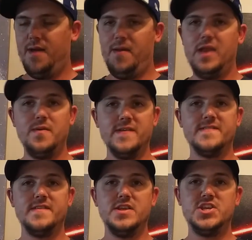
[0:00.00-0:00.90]

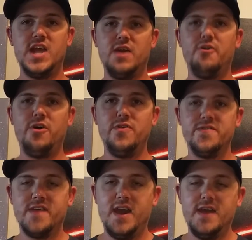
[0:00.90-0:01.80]
Anyways, check out all
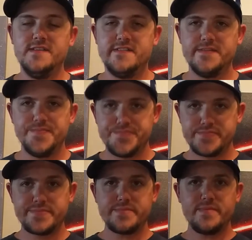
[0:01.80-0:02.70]
those guys.
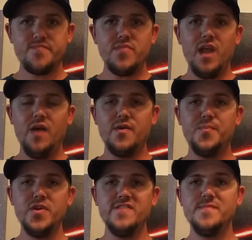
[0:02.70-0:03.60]
I'll
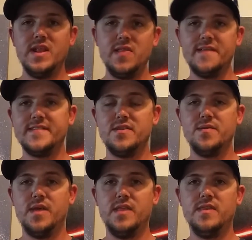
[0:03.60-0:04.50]
put as many links
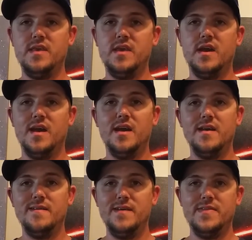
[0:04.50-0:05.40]
down in
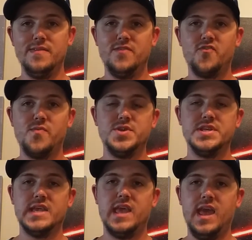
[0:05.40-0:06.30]
the description
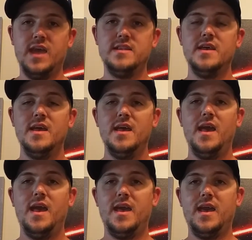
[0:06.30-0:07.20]
as I can.
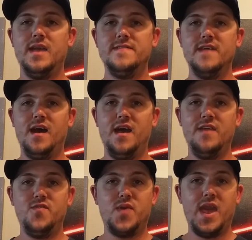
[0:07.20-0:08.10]
And
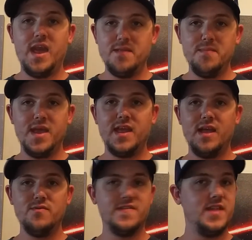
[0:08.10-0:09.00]
if you can't make it
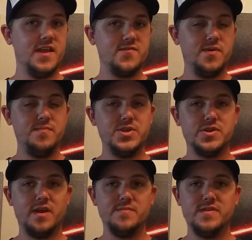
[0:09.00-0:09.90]
out to the next one, be
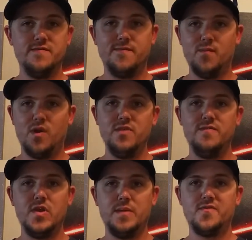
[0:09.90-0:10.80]
sure to come to the Waterloo
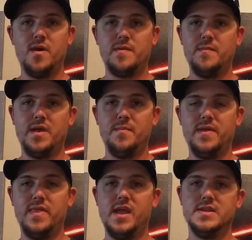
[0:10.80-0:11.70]
Video Game Swap coming up
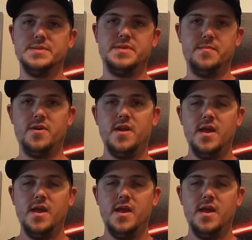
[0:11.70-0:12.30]
in the end of September.